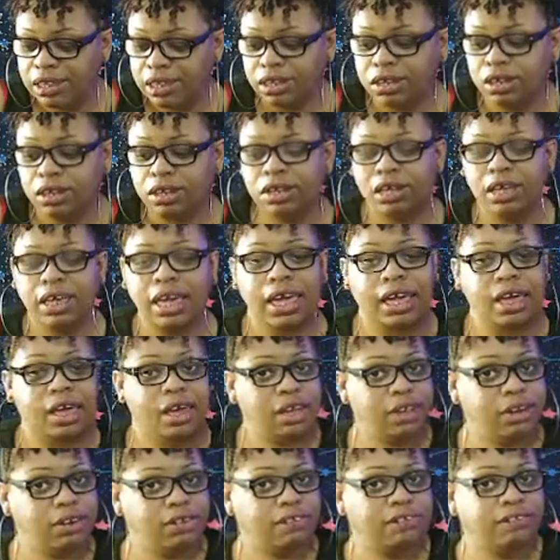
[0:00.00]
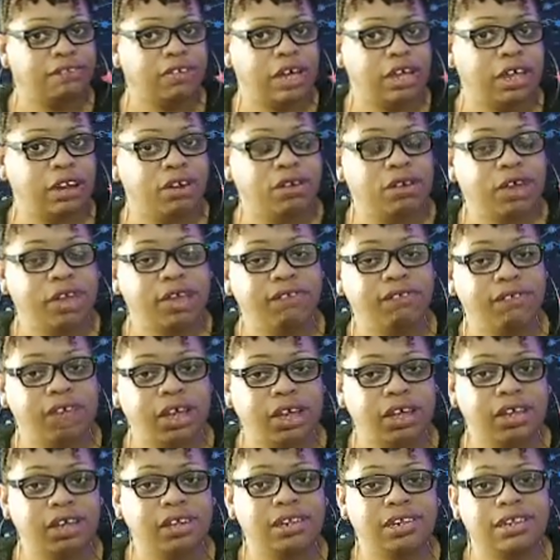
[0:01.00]
look at final
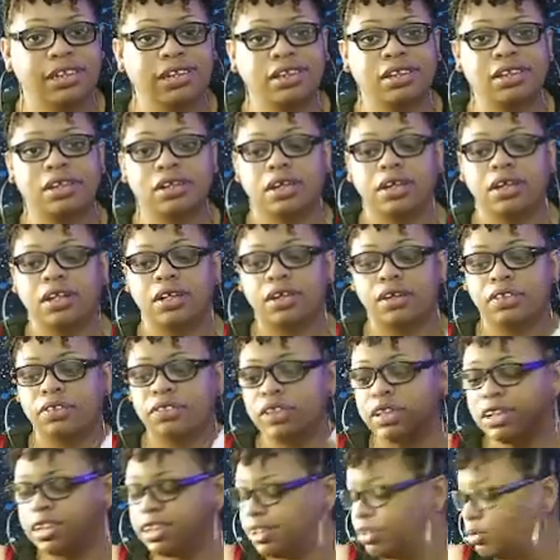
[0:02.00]
advice. This